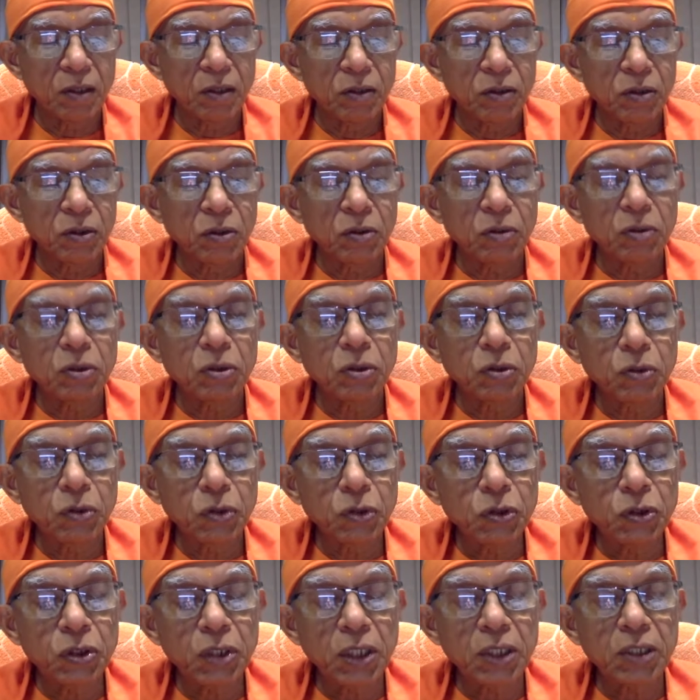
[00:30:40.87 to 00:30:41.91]
So,
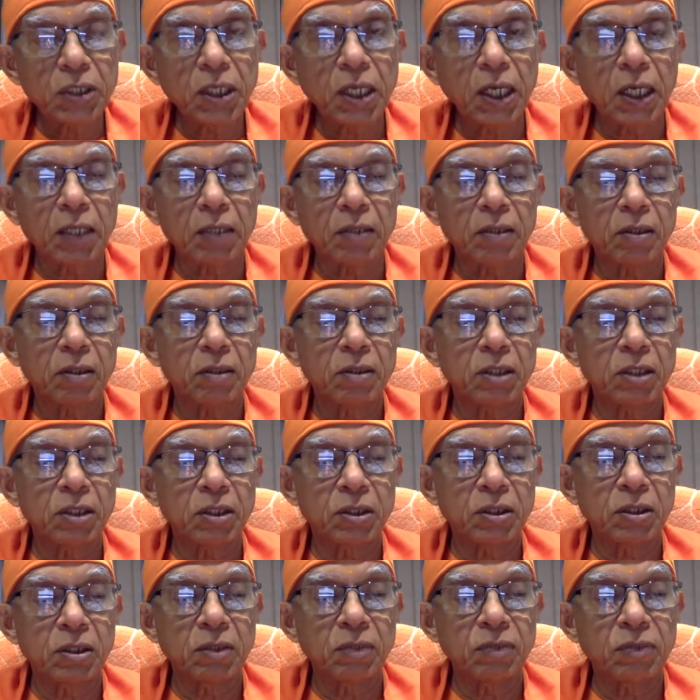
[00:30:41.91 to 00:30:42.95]
Sudustyajat,
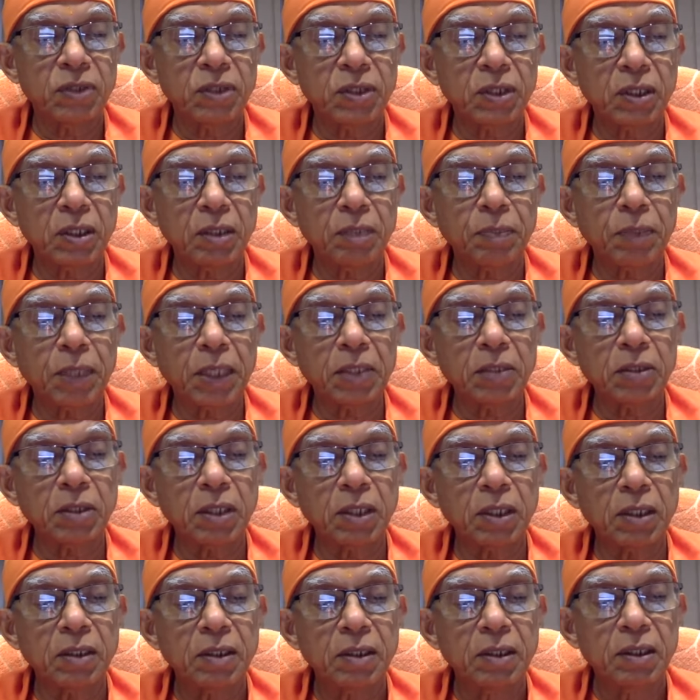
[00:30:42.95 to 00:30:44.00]
this Vishaya
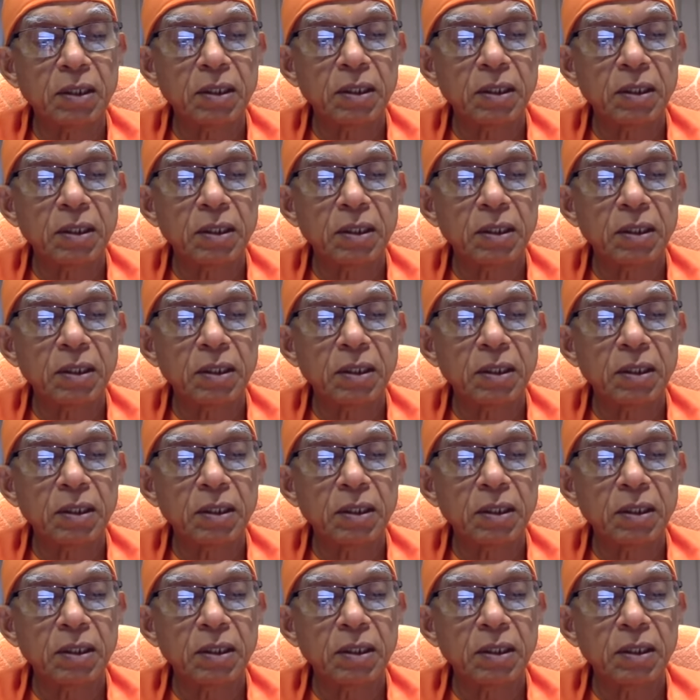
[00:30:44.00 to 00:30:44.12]
Pasha,